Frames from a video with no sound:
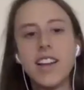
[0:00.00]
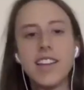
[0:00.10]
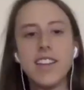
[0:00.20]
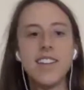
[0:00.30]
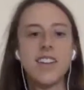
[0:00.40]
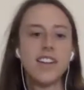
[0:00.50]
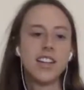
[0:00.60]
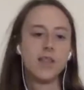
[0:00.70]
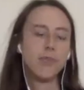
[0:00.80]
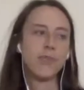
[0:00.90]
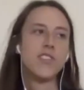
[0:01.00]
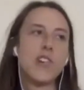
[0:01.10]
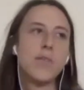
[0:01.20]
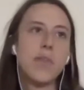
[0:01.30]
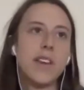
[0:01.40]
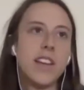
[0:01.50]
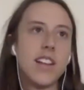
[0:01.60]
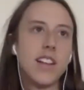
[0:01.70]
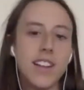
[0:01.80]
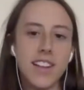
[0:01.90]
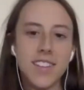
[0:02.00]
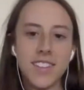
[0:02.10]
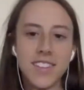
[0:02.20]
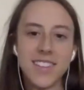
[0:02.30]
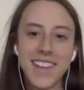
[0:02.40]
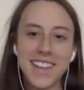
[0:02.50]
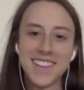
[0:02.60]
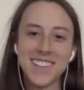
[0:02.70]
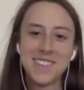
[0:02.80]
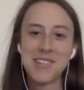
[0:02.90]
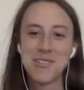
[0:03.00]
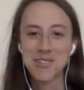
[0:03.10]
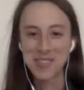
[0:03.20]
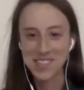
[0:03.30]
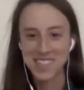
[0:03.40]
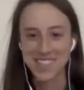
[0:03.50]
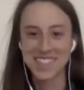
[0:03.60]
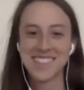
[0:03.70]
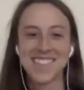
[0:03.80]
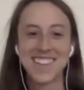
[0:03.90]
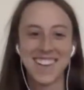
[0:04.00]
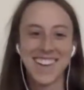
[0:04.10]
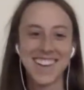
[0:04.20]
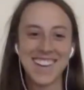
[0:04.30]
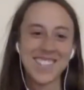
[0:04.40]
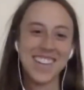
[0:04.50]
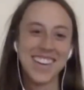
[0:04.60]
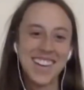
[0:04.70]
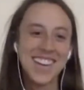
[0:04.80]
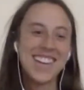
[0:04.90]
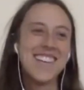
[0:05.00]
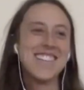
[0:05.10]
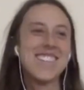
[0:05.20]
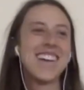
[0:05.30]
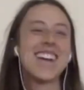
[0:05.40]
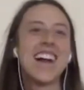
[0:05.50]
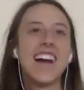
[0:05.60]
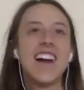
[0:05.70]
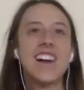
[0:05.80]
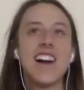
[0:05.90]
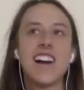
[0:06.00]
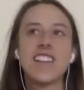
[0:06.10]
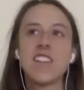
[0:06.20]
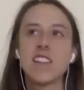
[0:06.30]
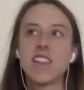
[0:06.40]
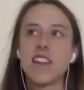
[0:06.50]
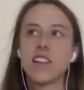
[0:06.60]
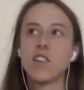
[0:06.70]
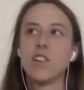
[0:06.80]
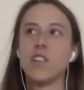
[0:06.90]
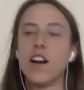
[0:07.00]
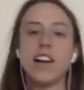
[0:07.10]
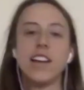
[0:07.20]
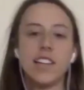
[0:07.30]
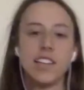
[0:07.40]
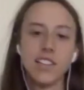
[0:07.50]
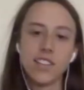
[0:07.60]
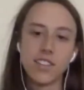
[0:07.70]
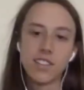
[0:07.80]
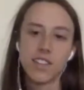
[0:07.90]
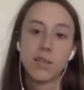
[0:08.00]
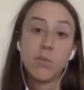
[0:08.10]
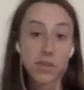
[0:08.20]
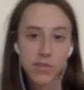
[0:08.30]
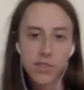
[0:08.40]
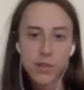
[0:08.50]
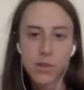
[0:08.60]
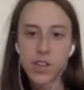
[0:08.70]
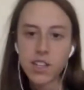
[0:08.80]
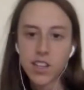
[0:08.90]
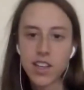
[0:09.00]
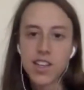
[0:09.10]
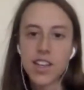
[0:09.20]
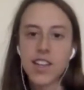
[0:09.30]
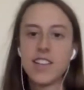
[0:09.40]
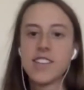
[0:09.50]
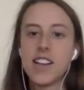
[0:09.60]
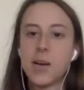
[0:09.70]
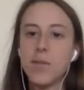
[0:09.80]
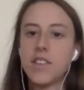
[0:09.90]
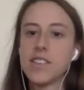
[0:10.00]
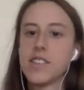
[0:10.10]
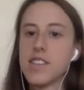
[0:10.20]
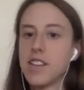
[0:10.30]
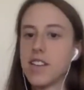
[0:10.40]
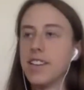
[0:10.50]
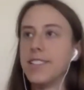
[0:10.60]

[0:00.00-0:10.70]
I can jump in. Thank you for watching us. But I think that, I live in New York, and obviously,